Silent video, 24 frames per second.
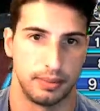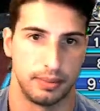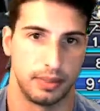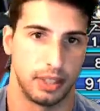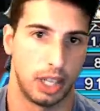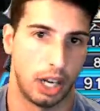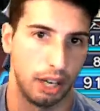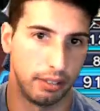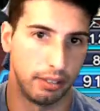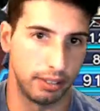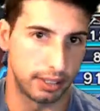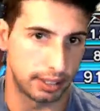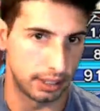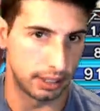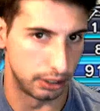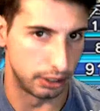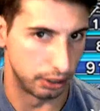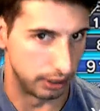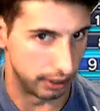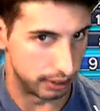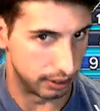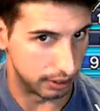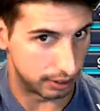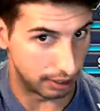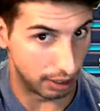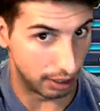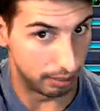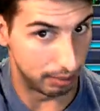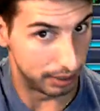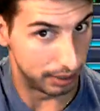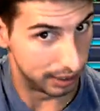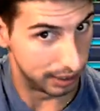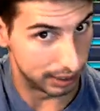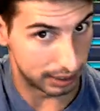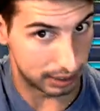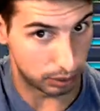Obviously, during the summon,
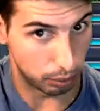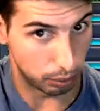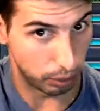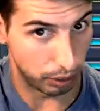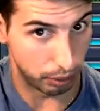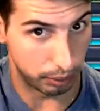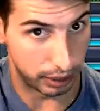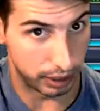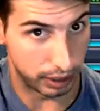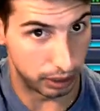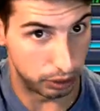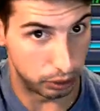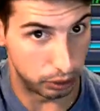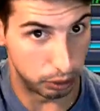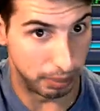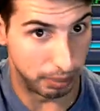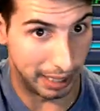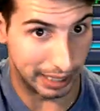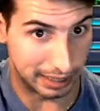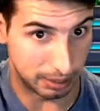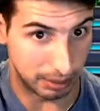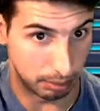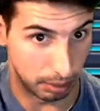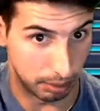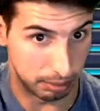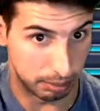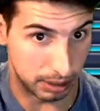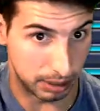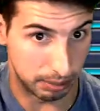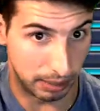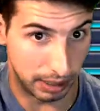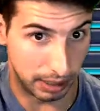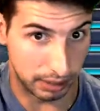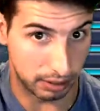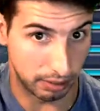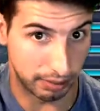this is where we're going to do maximum
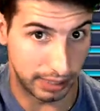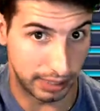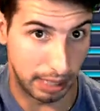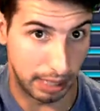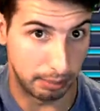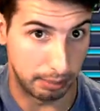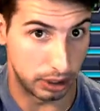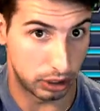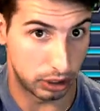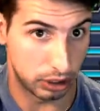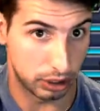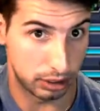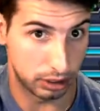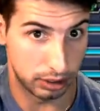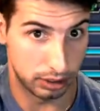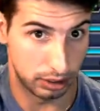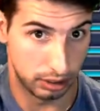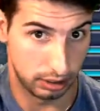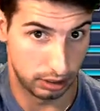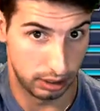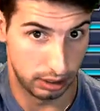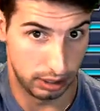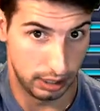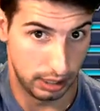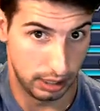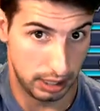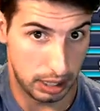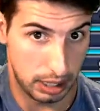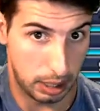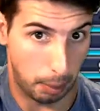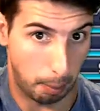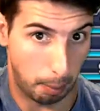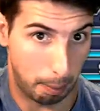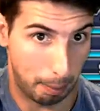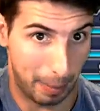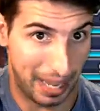amount of damage.
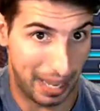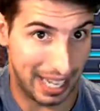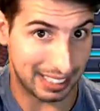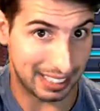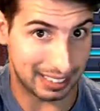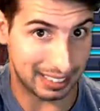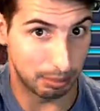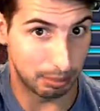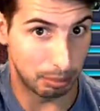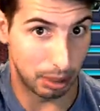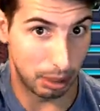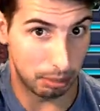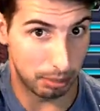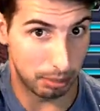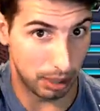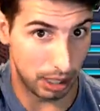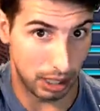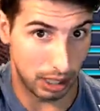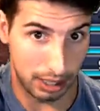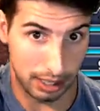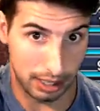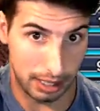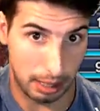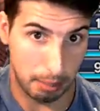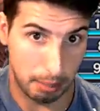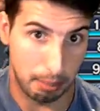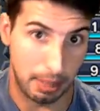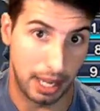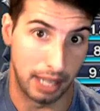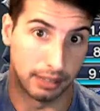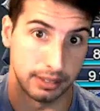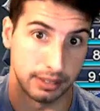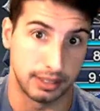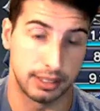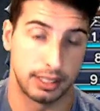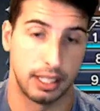Maximum
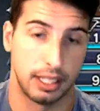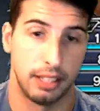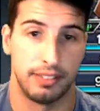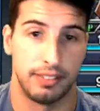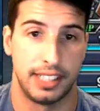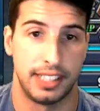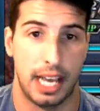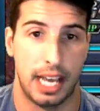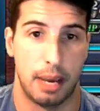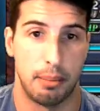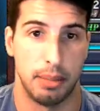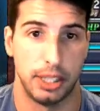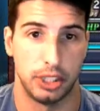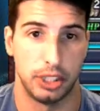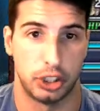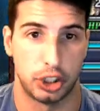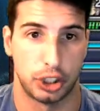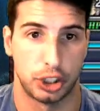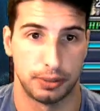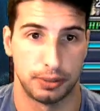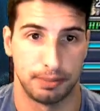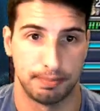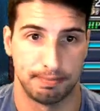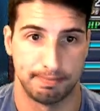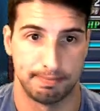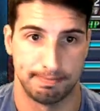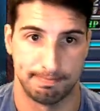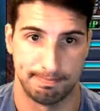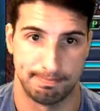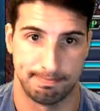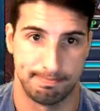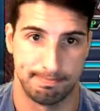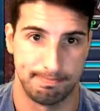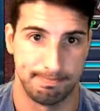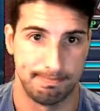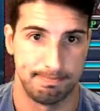amount of damage.
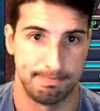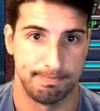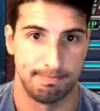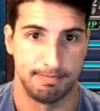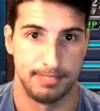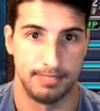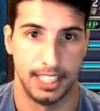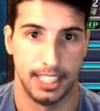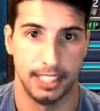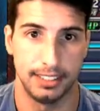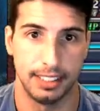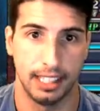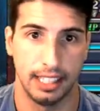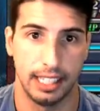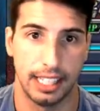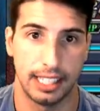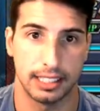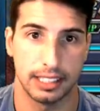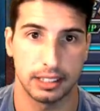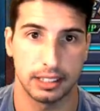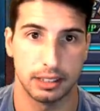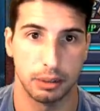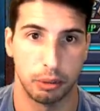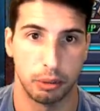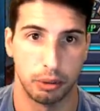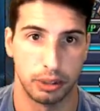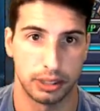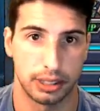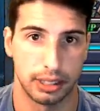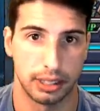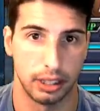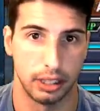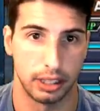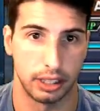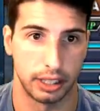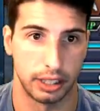Nonetheless, we're still
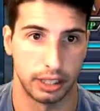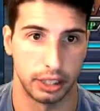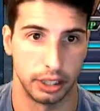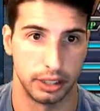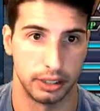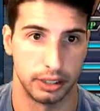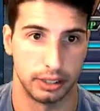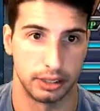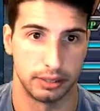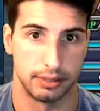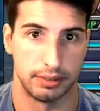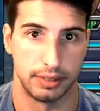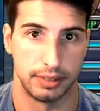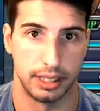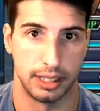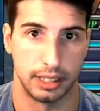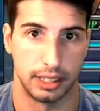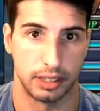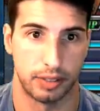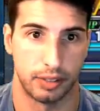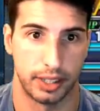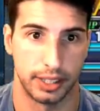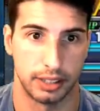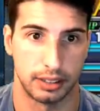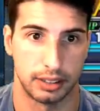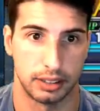looking good in this fight.